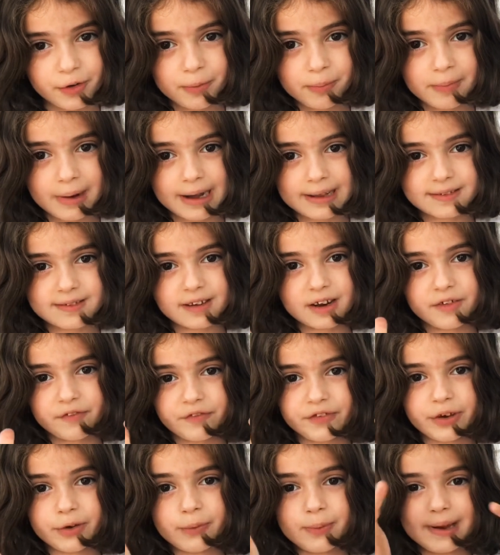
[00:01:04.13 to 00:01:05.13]
months and a
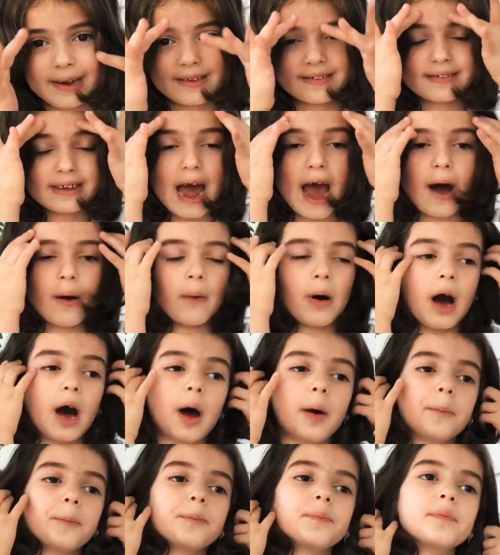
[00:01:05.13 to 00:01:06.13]
few weeks now.
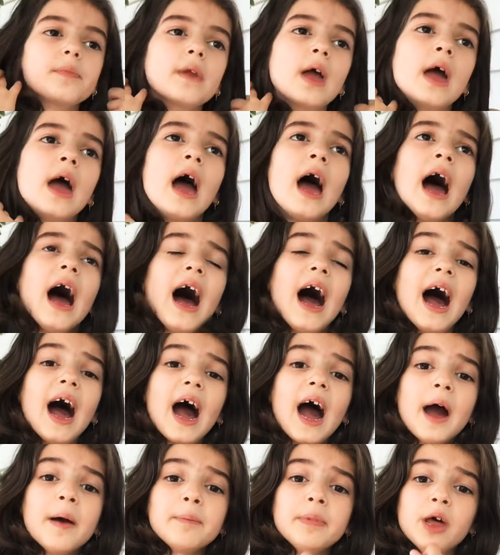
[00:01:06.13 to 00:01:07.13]
Um.
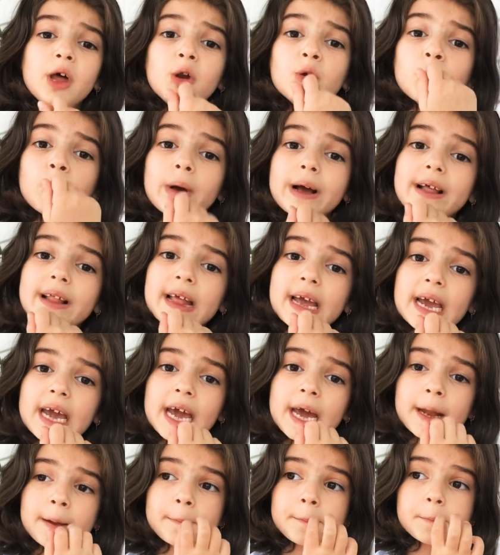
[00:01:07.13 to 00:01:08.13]
I've been wiggling
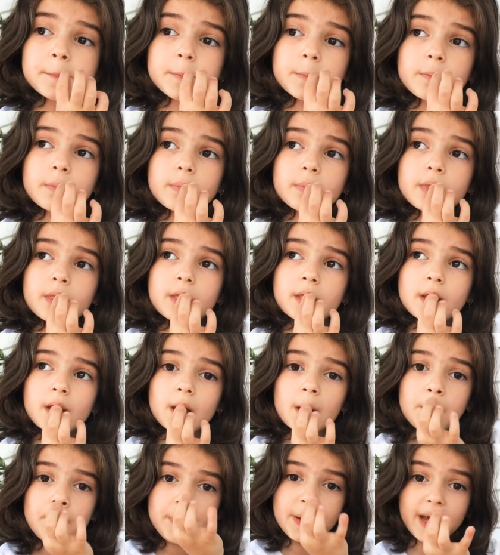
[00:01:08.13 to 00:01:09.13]
it,
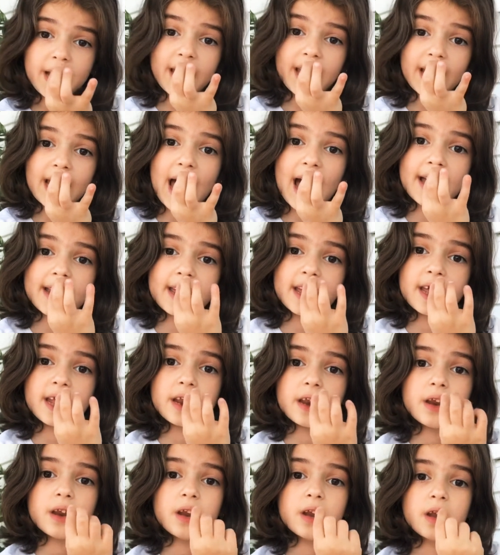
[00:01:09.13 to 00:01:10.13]
picking at it,
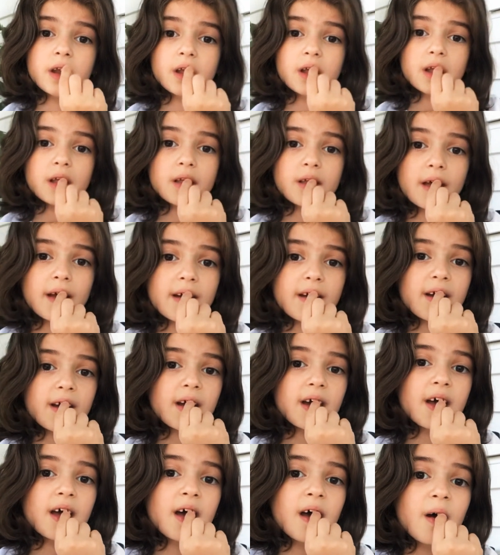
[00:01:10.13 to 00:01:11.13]
like
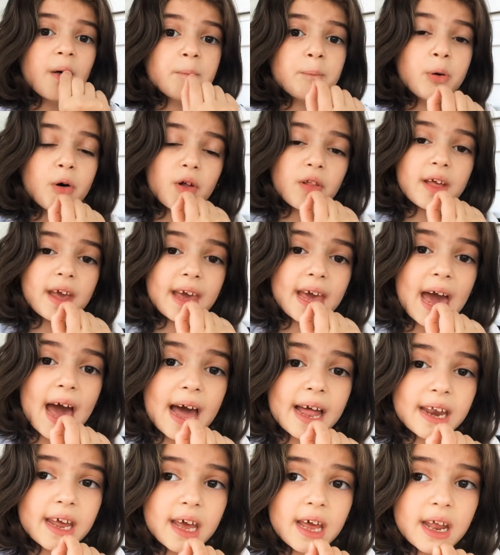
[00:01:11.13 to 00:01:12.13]
pulling
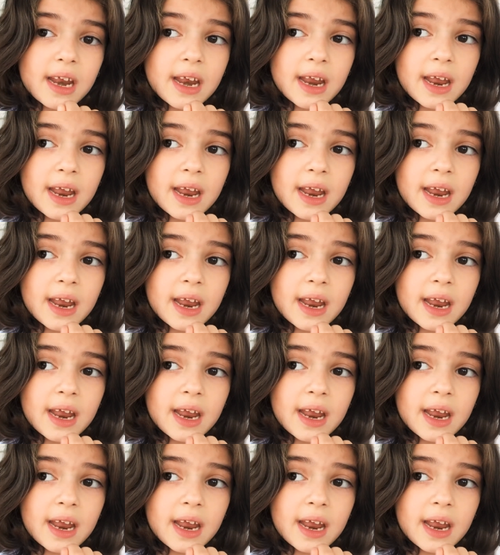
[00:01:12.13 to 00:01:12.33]
at it,